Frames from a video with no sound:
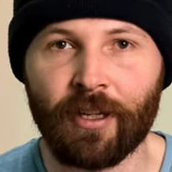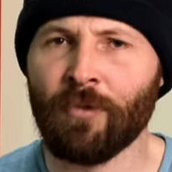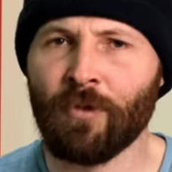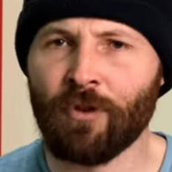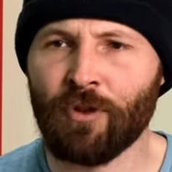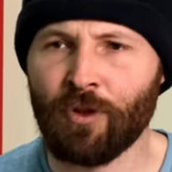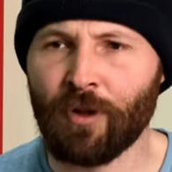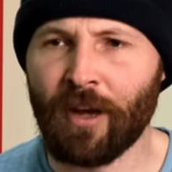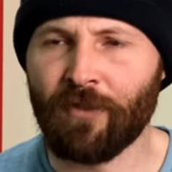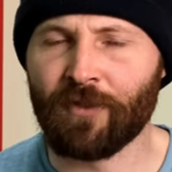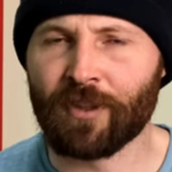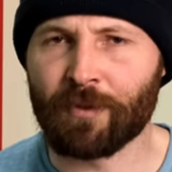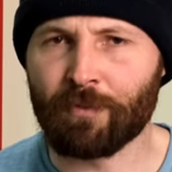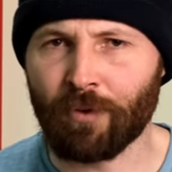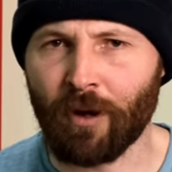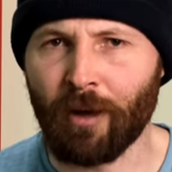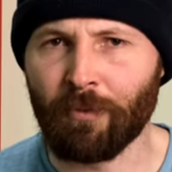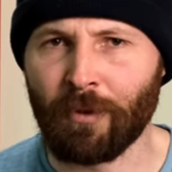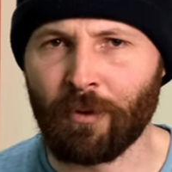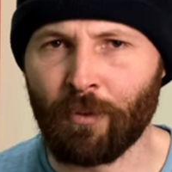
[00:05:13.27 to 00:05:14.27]
You have this
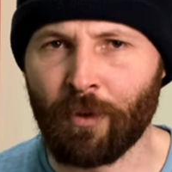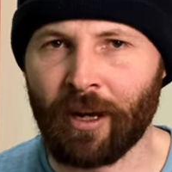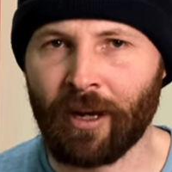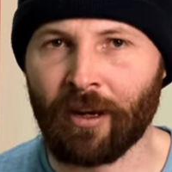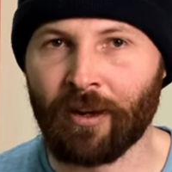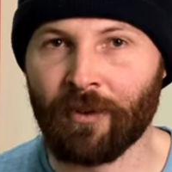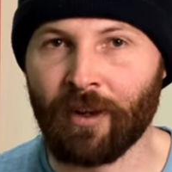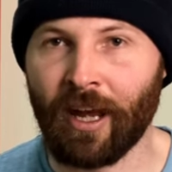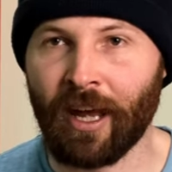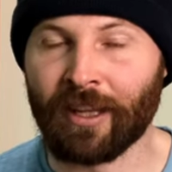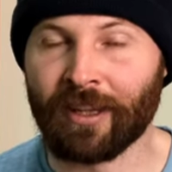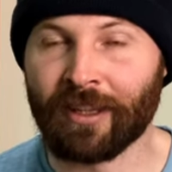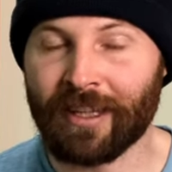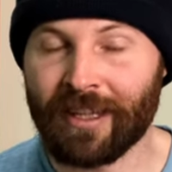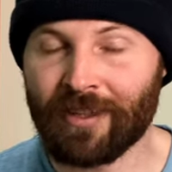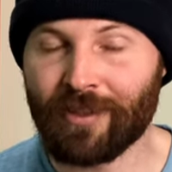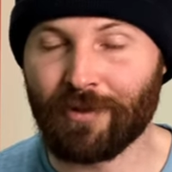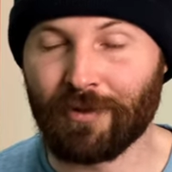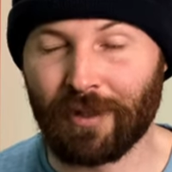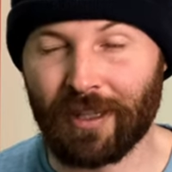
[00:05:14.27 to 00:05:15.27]
problem where
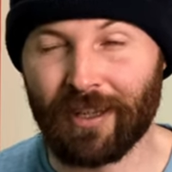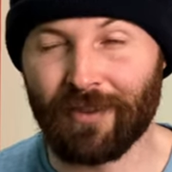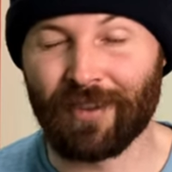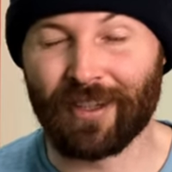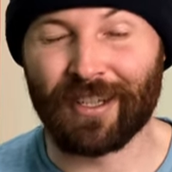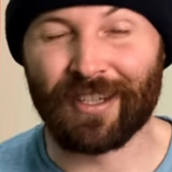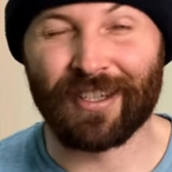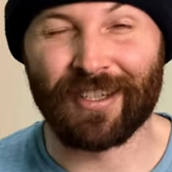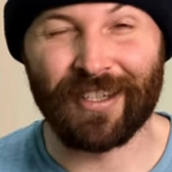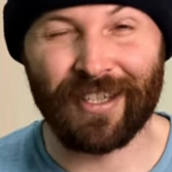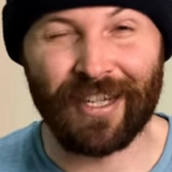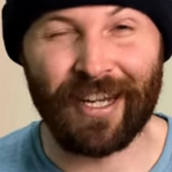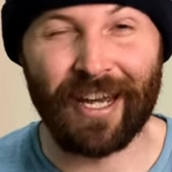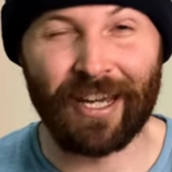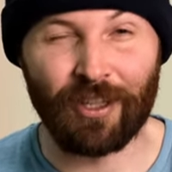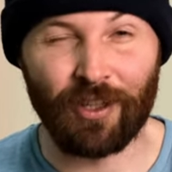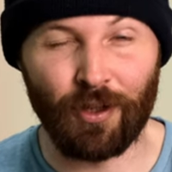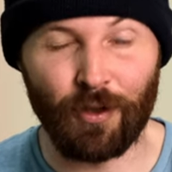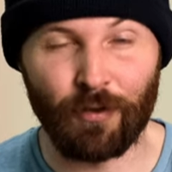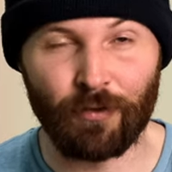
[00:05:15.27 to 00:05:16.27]
unless you live in a
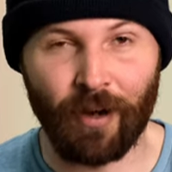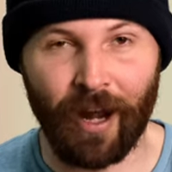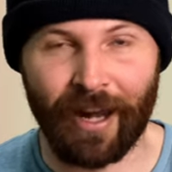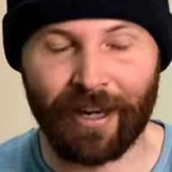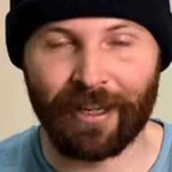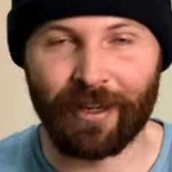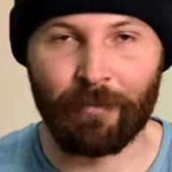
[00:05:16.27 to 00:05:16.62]
CAQ riding,